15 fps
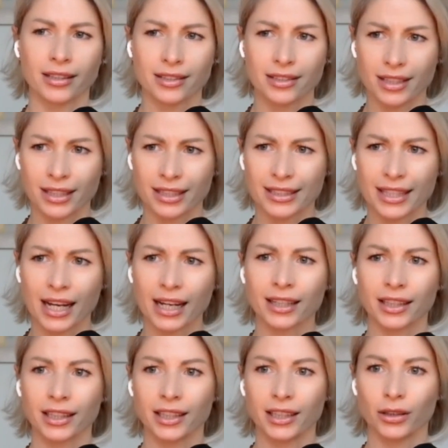It's
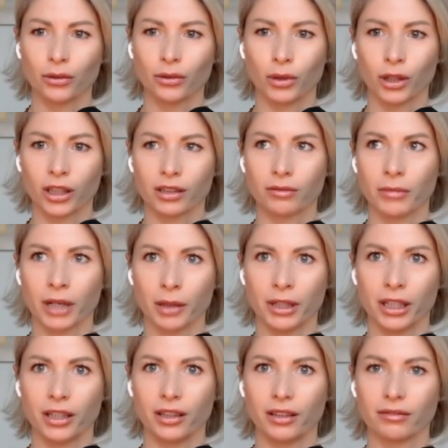exactly what
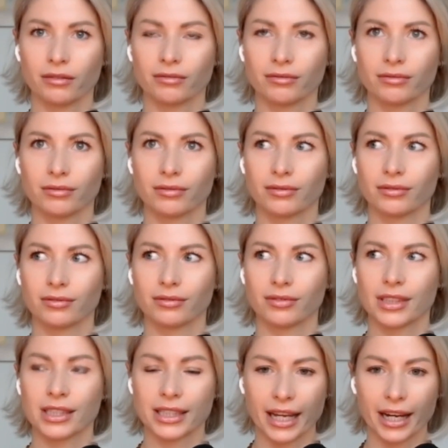maybe
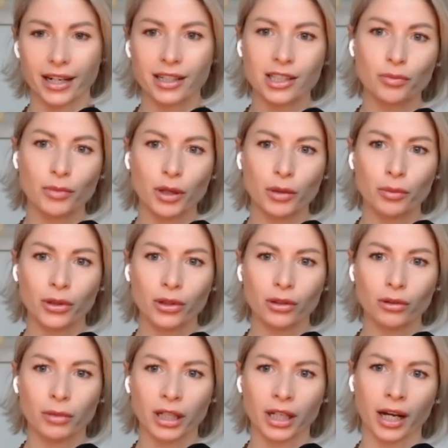scares
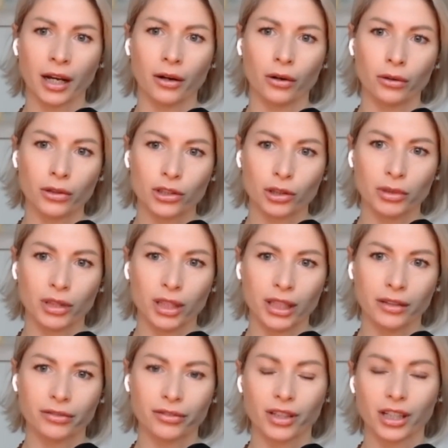people, but I also
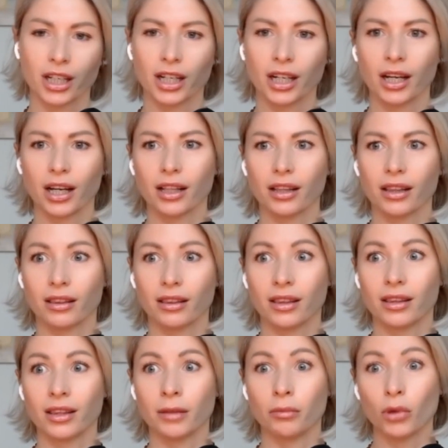believe
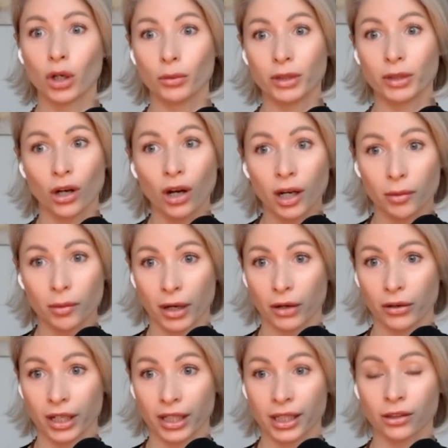the more we talk
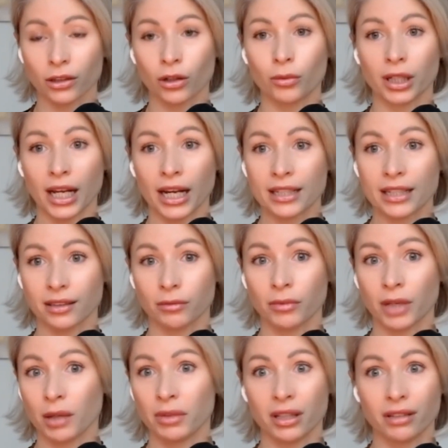about it and normalize it,
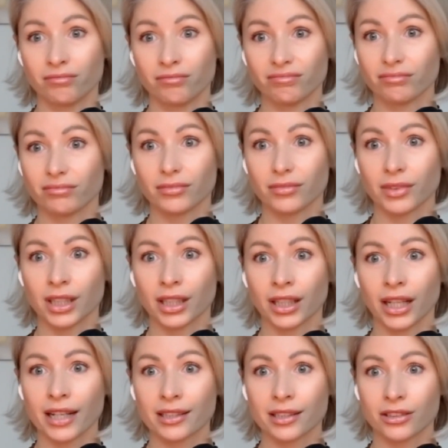maybe the
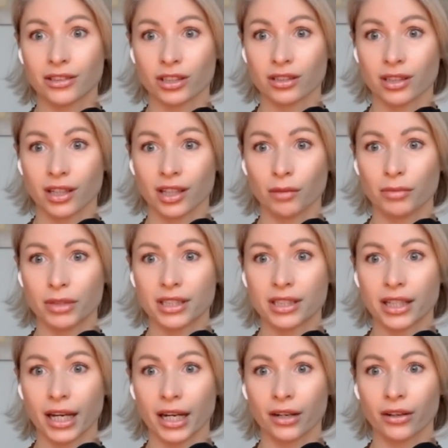less it's just going to be
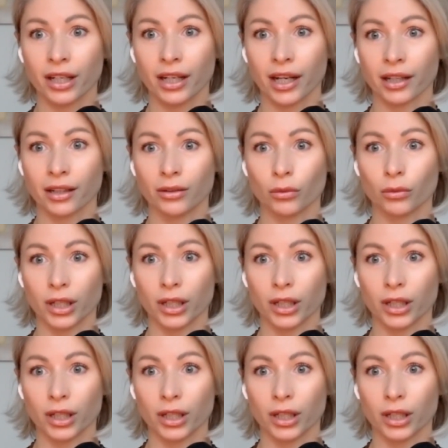scary and